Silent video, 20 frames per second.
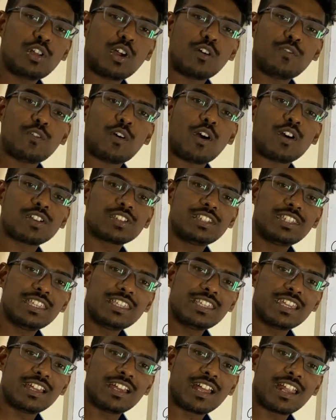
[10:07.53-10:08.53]
of
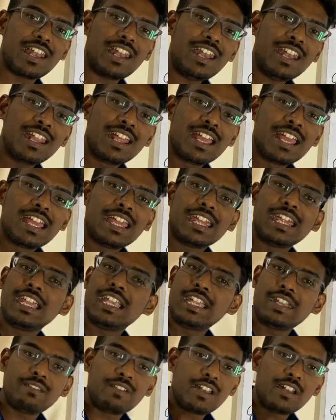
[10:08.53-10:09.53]
oxygen,
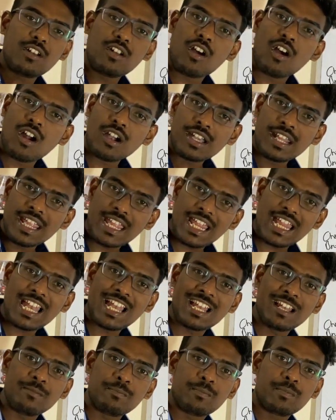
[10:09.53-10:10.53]
it will not
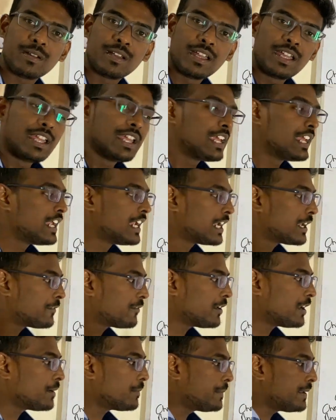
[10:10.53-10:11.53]
help. It
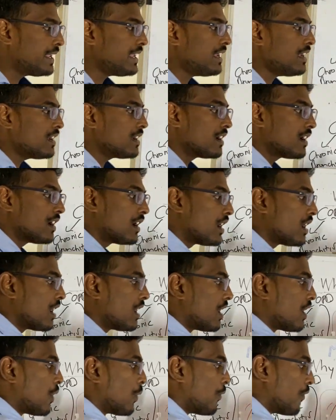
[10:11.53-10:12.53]
will be
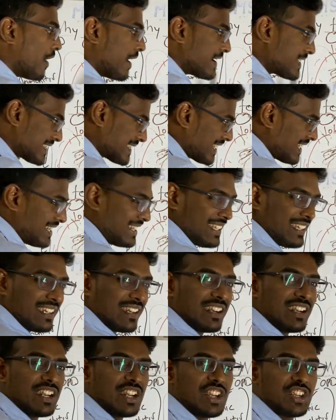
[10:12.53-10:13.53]
worsen the
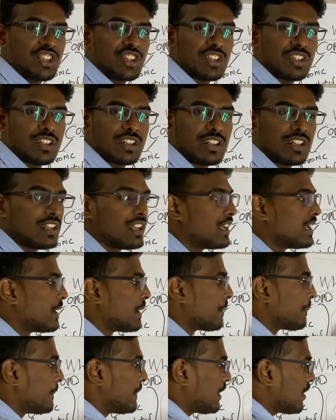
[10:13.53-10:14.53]
condition
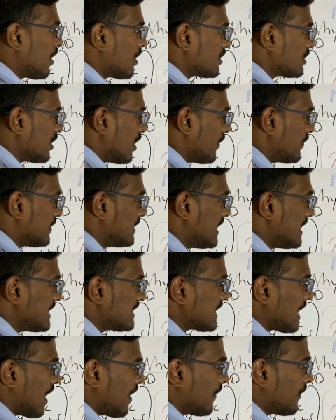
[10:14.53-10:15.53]
because of
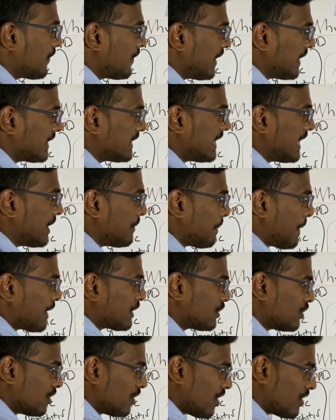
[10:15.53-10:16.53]
these affected
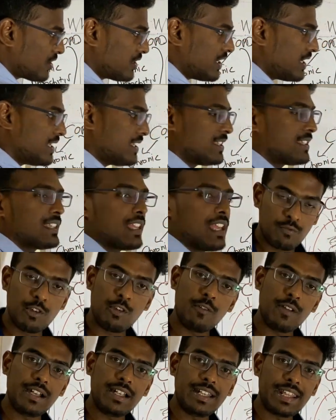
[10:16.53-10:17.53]
pathologies.
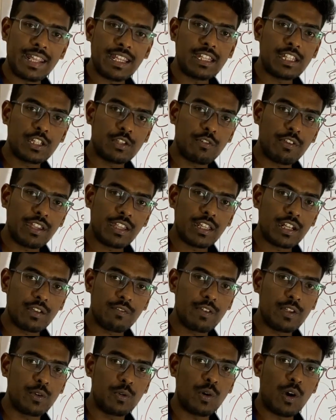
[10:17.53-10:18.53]
We will take quick
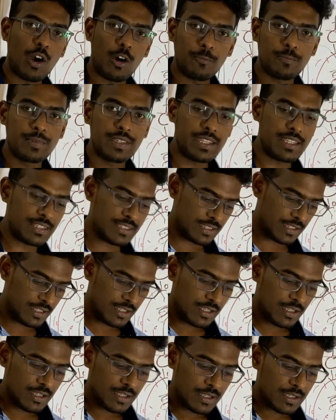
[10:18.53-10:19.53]
review of this
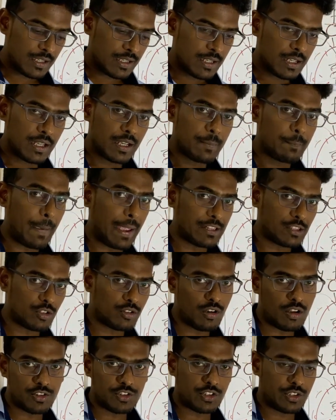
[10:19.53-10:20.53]

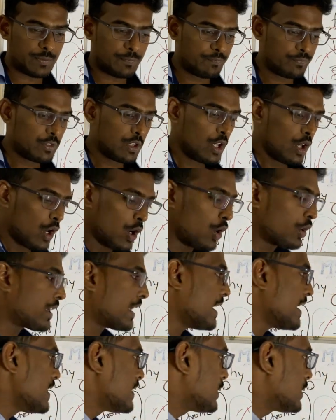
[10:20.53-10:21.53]
pathology. Okay,